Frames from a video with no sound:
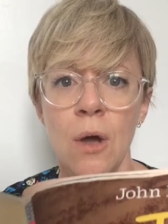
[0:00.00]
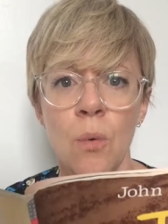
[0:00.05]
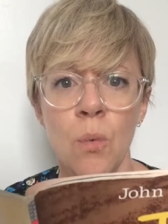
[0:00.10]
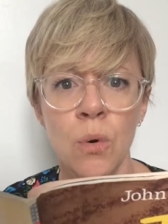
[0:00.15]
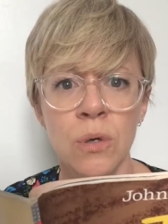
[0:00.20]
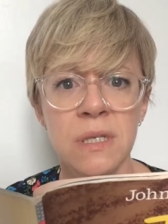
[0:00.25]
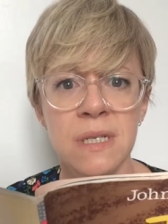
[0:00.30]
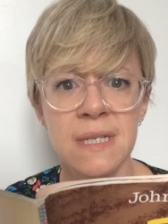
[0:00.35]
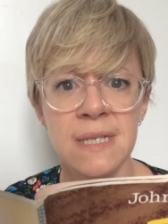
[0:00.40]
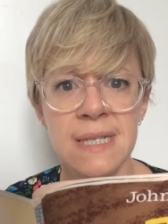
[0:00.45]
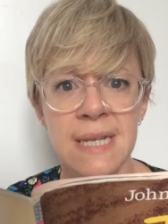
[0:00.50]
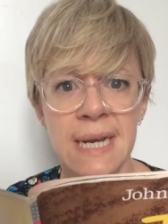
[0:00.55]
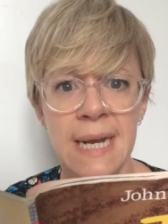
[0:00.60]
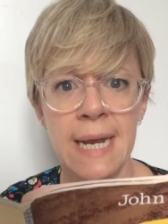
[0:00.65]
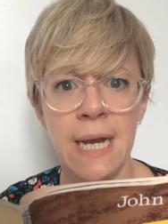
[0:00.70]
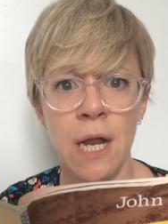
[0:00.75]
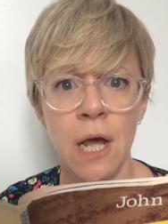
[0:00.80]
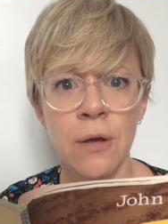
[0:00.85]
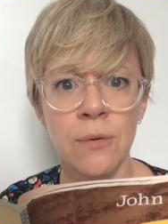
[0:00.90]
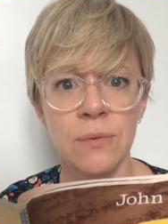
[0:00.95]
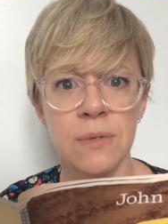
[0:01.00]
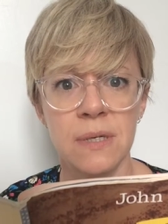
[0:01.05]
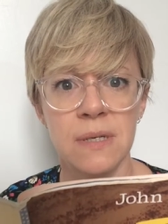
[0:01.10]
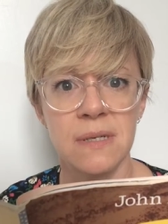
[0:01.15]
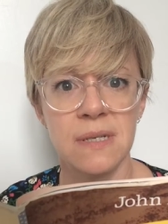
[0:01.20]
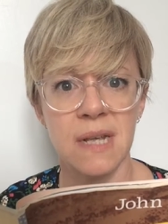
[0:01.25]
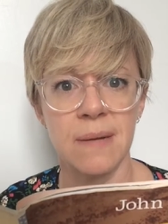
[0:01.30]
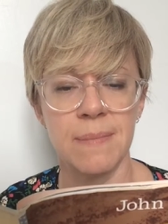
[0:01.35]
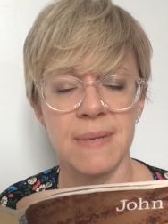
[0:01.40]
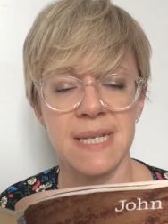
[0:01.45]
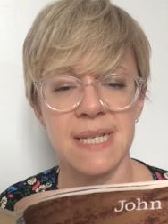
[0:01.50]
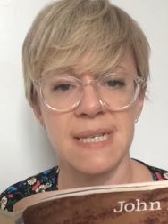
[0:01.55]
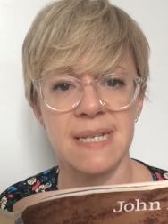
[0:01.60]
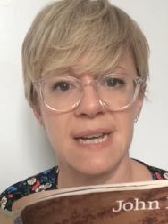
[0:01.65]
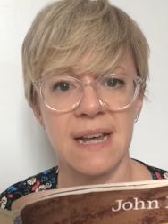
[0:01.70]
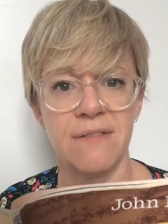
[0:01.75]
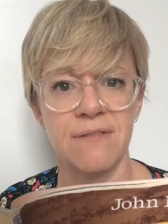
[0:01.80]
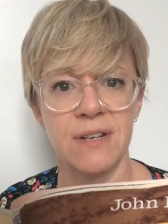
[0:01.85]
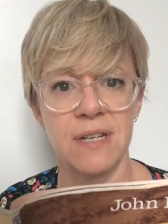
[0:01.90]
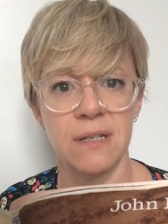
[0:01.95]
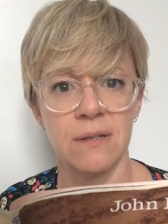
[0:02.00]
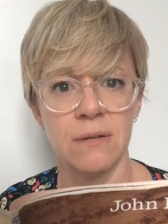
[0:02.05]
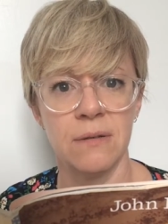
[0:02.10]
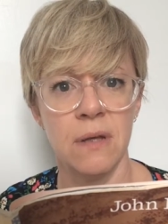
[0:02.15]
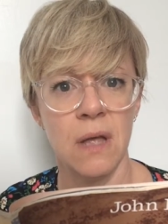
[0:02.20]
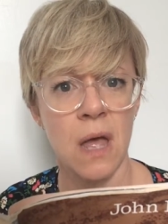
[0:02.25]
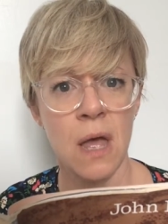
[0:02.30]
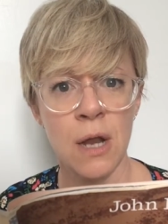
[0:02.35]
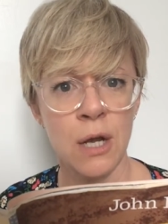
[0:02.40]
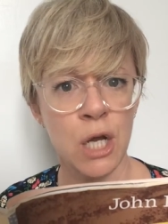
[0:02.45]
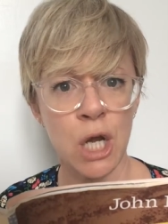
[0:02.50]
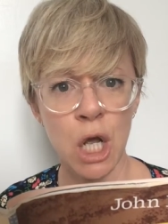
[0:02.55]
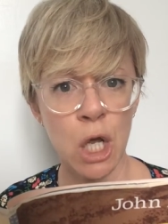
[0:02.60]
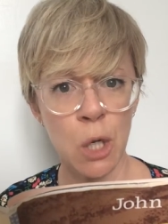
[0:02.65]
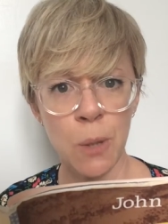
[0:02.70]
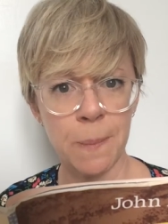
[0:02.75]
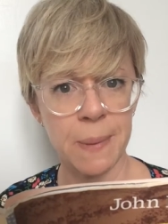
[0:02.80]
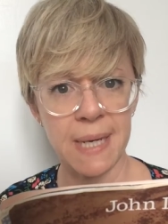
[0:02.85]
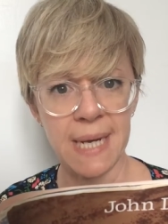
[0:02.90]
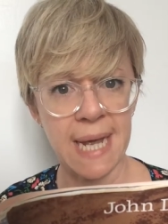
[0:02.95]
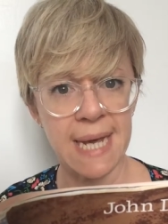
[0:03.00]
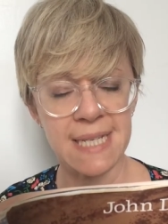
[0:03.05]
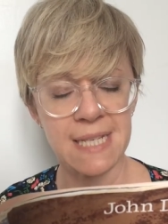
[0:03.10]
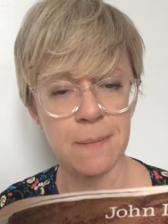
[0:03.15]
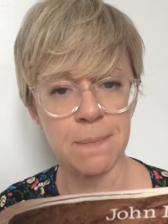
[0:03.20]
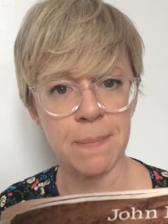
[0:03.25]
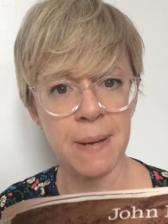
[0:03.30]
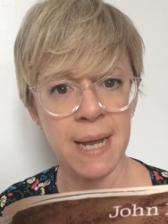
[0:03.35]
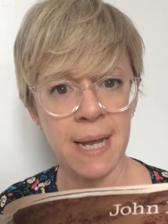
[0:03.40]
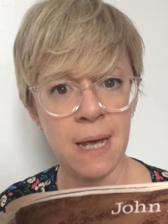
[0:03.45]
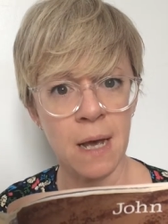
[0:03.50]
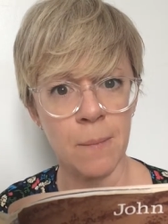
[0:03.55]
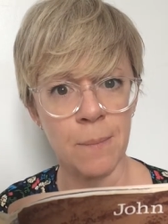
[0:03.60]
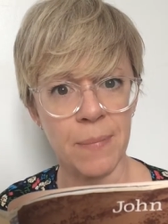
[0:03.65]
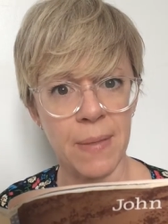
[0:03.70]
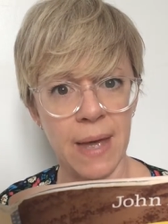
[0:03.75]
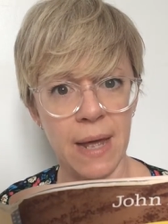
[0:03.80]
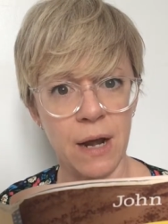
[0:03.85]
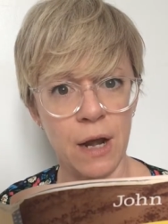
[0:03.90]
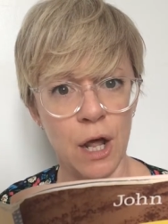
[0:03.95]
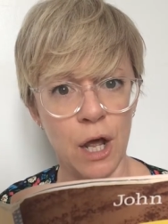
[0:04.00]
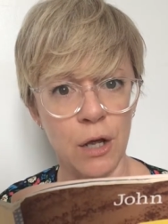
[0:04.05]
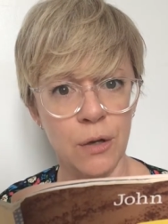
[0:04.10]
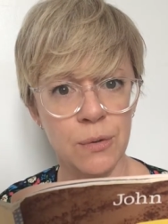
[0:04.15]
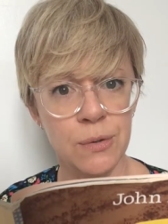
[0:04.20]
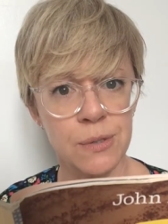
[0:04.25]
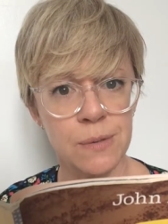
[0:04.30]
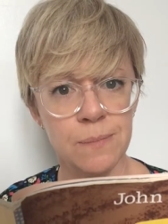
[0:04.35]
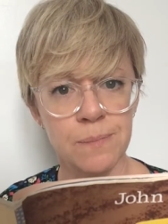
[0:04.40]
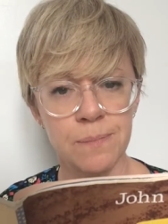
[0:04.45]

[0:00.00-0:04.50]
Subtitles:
"What a silly note," said Mrs. Daffodil. "Nobody has a pig up their nose."